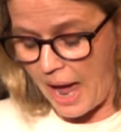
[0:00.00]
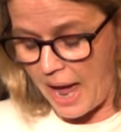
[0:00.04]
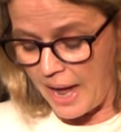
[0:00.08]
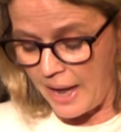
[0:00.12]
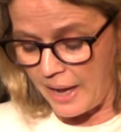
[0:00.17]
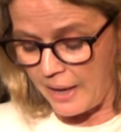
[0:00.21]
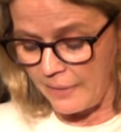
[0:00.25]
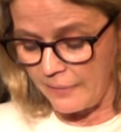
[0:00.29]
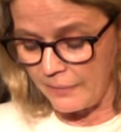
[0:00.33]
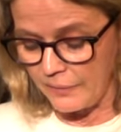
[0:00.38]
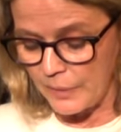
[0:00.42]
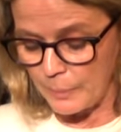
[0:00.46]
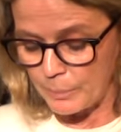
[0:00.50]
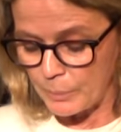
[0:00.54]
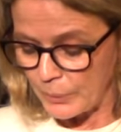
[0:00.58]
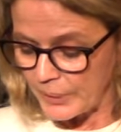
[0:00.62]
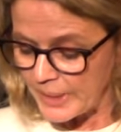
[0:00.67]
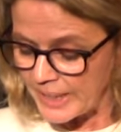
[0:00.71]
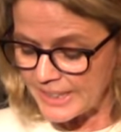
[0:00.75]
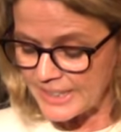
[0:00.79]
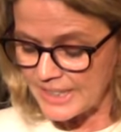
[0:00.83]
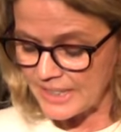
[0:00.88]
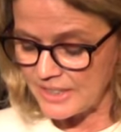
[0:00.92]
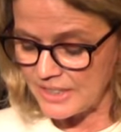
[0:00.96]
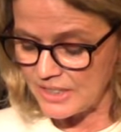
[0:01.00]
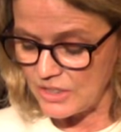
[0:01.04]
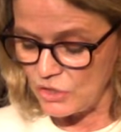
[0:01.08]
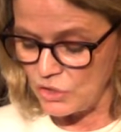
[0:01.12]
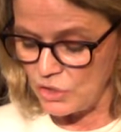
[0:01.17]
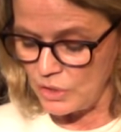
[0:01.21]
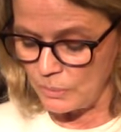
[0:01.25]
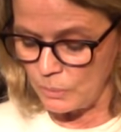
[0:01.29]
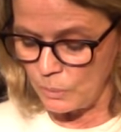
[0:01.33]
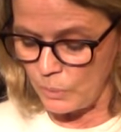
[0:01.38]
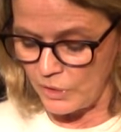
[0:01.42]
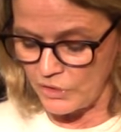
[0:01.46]
And the Brookings
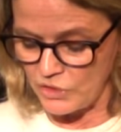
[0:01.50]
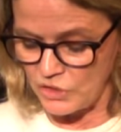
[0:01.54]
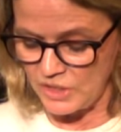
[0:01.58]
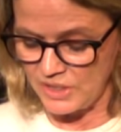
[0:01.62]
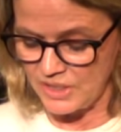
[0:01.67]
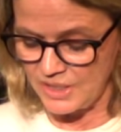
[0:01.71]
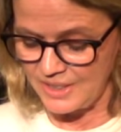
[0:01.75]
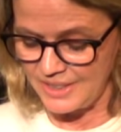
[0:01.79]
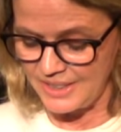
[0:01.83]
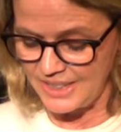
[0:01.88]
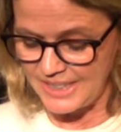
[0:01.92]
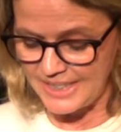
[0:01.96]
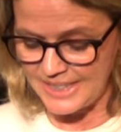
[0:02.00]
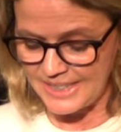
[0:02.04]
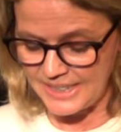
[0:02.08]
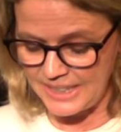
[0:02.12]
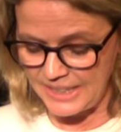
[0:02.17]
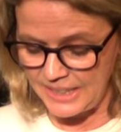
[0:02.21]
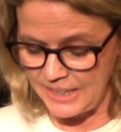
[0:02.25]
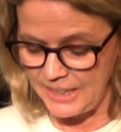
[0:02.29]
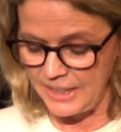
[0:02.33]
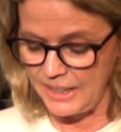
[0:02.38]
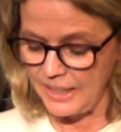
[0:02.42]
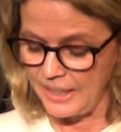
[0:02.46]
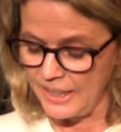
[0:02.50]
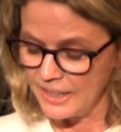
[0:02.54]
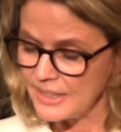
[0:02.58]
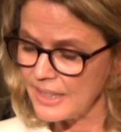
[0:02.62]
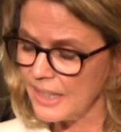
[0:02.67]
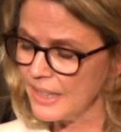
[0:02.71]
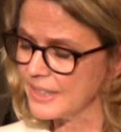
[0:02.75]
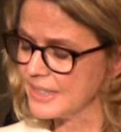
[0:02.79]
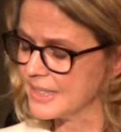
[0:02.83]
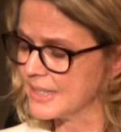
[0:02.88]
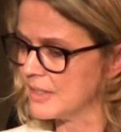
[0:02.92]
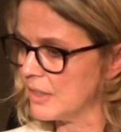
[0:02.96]
Institute in Washington, D.C.
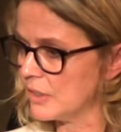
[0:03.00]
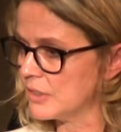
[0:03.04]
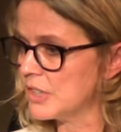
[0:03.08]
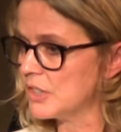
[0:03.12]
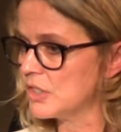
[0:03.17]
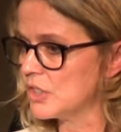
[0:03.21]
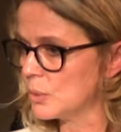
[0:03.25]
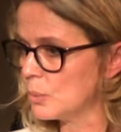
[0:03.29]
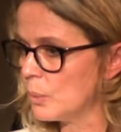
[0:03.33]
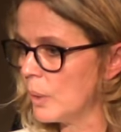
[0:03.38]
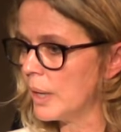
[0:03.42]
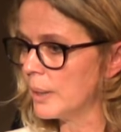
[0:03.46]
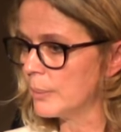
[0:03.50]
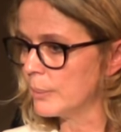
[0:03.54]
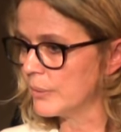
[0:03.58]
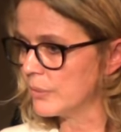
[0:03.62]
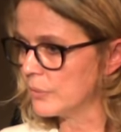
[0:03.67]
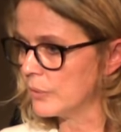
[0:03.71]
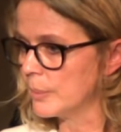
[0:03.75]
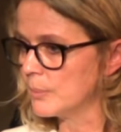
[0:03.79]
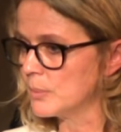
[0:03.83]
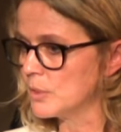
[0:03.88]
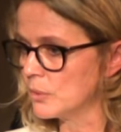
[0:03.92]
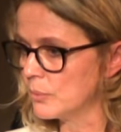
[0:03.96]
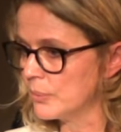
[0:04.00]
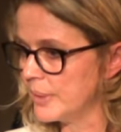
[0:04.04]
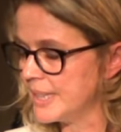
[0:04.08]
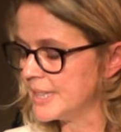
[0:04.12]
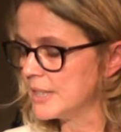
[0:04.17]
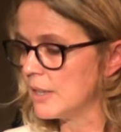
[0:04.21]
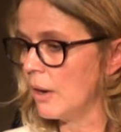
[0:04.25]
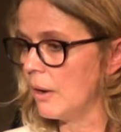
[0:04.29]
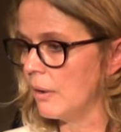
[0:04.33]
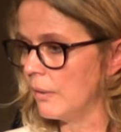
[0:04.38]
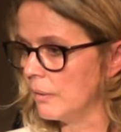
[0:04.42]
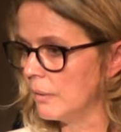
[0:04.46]
has started to work with Room to
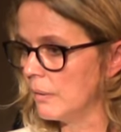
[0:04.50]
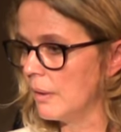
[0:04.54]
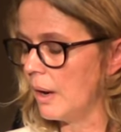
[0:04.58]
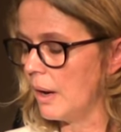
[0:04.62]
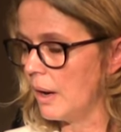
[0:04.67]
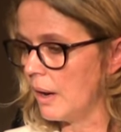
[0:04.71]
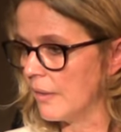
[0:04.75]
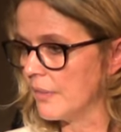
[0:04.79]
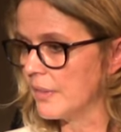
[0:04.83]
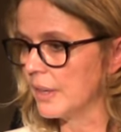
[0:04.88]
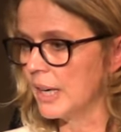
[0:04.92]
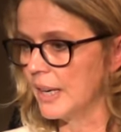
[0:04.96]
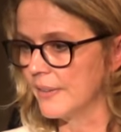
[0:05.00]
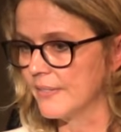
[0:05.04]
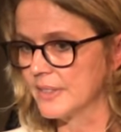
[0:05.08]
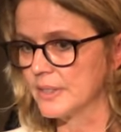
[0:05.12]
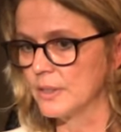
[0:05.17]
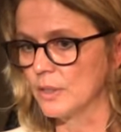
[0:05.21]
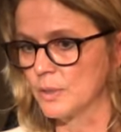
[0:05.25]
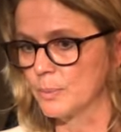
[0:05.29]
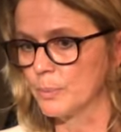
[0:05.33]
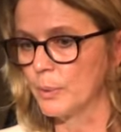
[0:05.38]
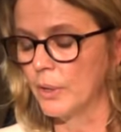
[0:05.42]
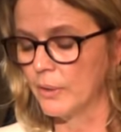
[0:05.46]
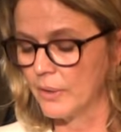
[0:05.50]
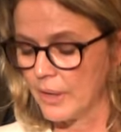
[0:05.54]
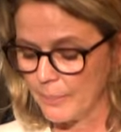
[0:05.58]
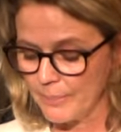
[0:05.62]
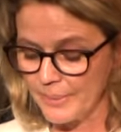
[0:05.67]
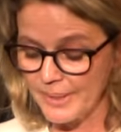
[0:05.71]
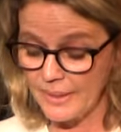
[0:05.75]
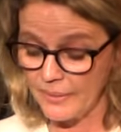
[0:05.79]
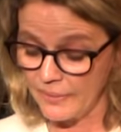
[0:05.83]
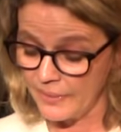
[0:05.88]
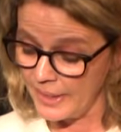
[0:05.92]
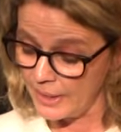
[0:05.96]
Read on the Life Skills
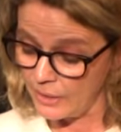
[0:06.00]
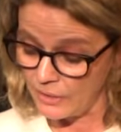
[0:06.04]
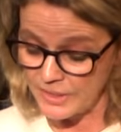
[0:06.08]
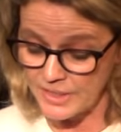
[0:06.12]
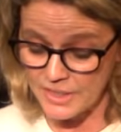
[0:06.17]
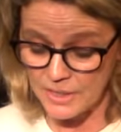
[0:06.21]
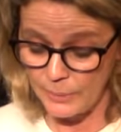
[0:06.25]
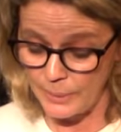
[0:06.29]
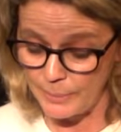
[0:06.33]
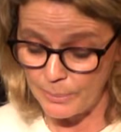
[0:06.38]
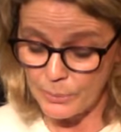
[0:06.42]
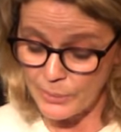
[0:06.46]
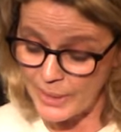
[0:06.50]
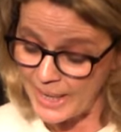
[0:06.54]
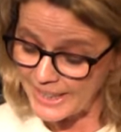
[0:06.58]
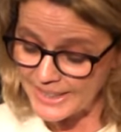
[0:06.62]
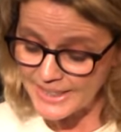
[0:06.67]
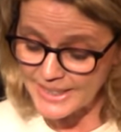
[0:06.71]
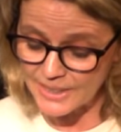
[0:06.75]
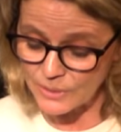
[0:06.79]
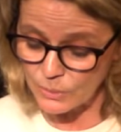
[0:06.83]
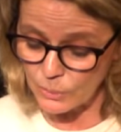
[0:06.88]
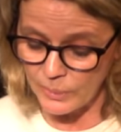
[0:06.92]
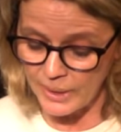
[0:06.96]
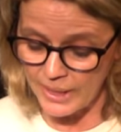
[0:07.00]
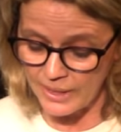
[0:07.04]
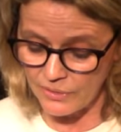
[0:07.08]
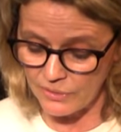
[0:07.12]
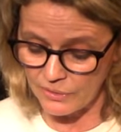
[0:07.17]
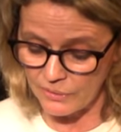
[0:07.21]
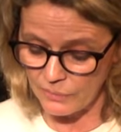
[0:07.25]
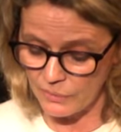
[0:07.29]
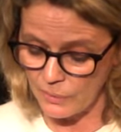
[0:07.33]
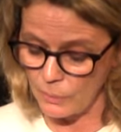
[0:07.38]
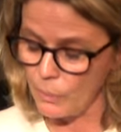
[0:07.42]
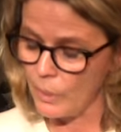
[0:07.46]
Program. They are so impressed
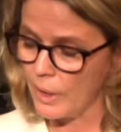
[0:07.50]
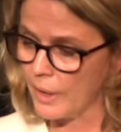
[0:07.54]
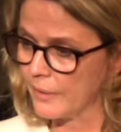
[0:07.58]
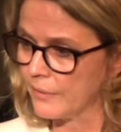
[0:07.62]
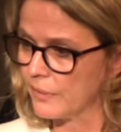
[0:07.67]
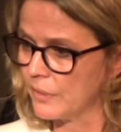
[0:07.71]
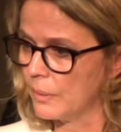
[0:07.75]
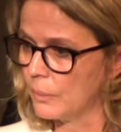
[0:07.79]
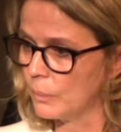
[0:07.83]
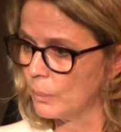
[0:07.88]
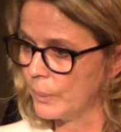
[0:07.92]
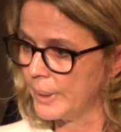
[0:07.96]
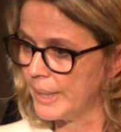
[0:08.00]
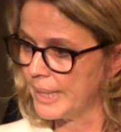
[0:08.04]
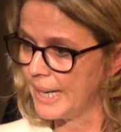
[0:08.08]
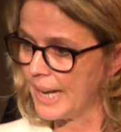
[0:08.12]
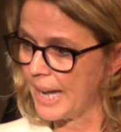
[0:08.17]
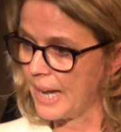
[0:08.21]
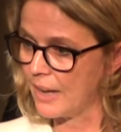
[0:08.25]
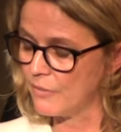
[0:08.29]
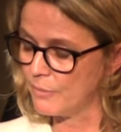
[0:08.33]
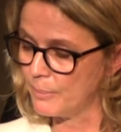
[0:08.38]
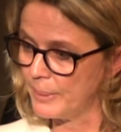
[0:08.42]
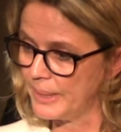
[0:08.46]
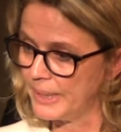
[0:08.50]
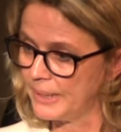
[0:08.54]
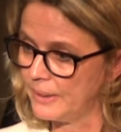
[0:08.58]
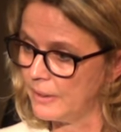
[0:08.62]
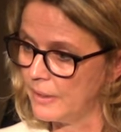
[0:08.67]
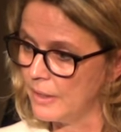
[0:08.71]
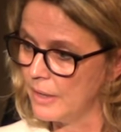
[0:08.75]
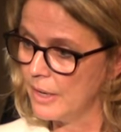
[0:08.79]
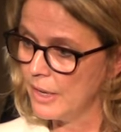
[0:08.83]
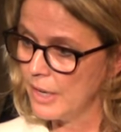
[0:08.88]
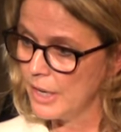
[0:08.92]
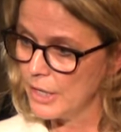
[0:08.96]
with the work that we have
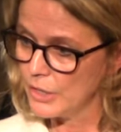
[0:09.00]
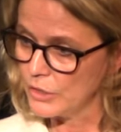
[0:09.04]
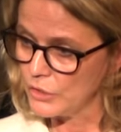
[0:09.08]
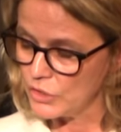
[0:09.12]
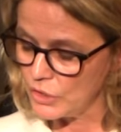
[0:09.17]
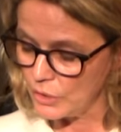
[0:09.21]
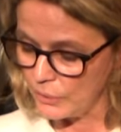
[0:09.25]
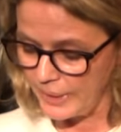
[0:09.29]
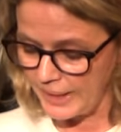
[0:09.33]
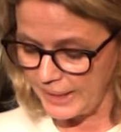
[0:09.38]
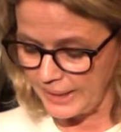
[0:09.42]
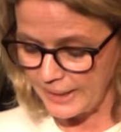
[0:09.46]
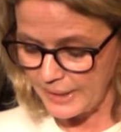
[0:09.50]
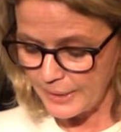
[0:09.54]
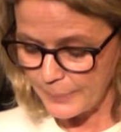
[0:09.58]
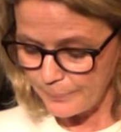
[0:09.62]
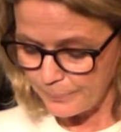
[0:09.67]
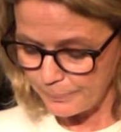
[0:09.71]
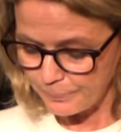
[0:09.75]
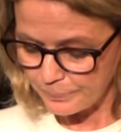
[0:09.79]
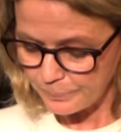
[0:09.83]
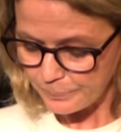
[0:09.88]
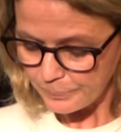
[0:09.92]
been doing.